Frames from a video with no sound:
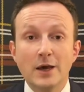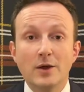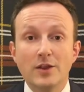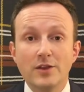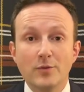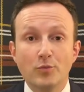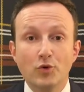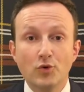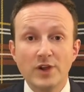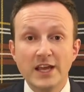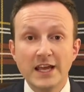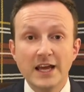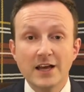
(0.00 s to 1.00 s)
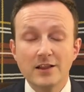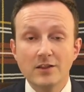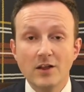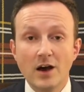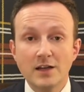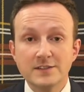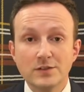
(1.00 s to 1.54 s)
the
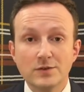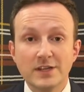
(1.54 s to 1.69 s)
pre-lawsuit